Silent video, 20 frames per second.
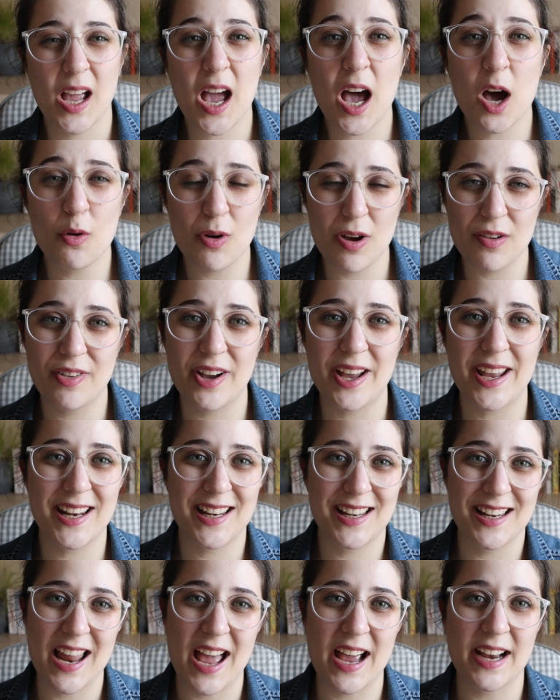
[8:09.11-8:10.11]
However,
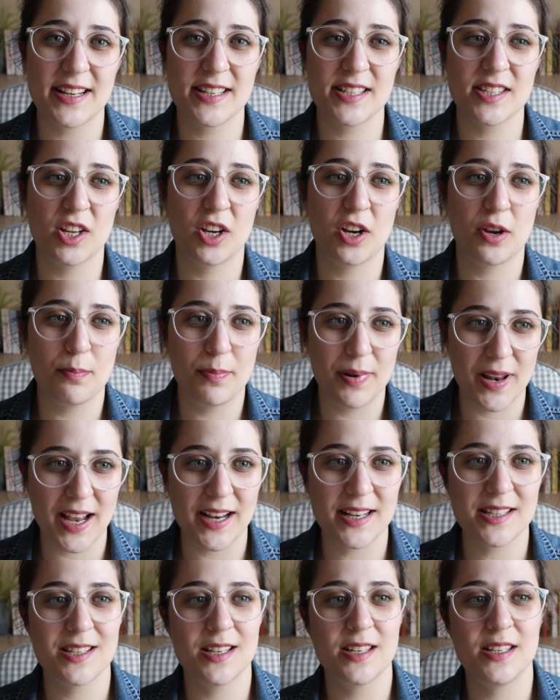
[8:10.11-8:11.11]
it lacks the
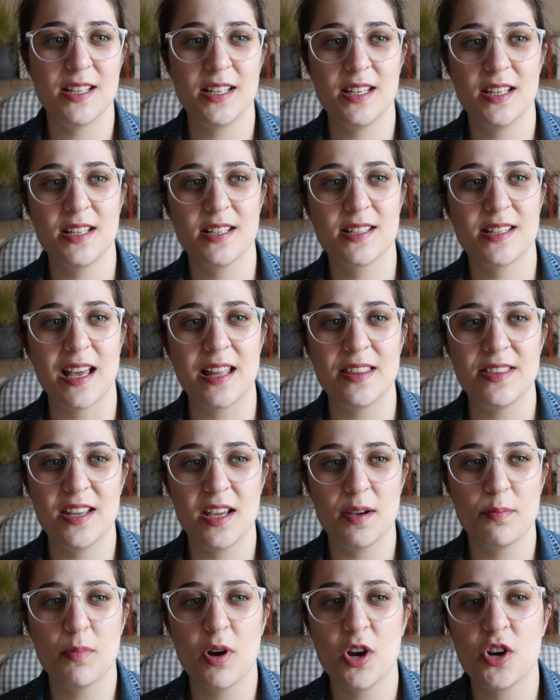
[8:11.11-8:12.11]
complexities and
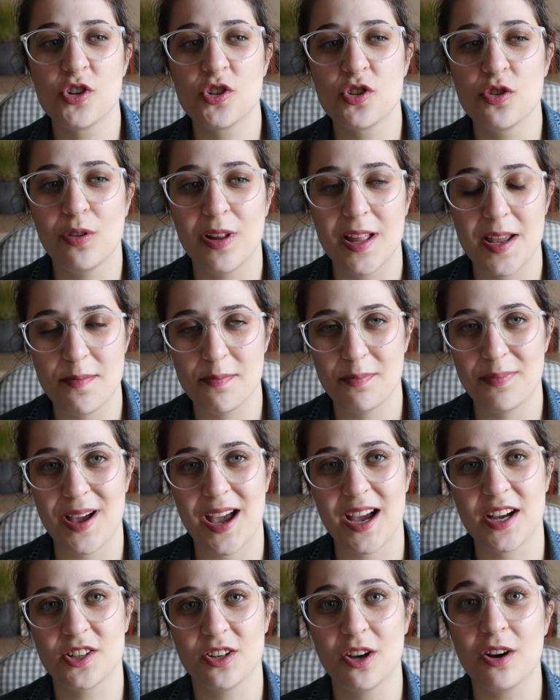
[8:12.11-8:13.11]
the emotional
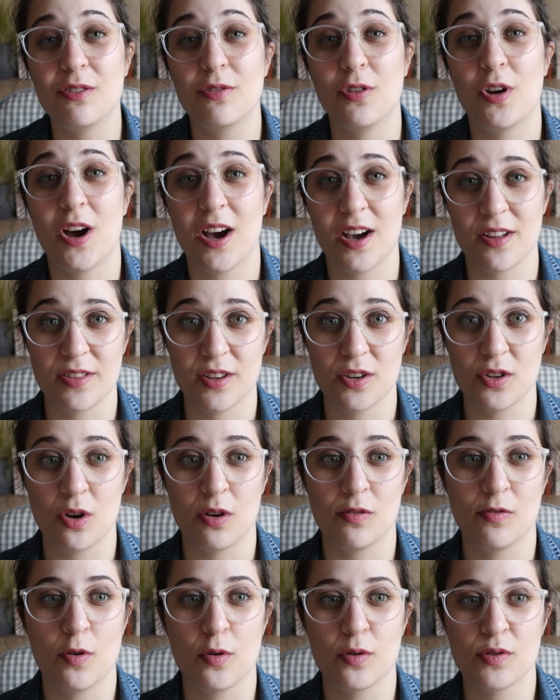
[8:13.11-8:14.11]
impact of her other
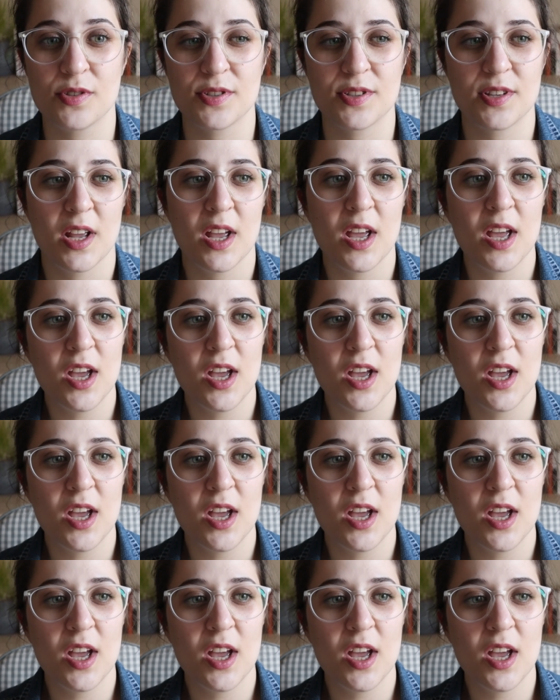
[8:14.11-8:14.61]
novels.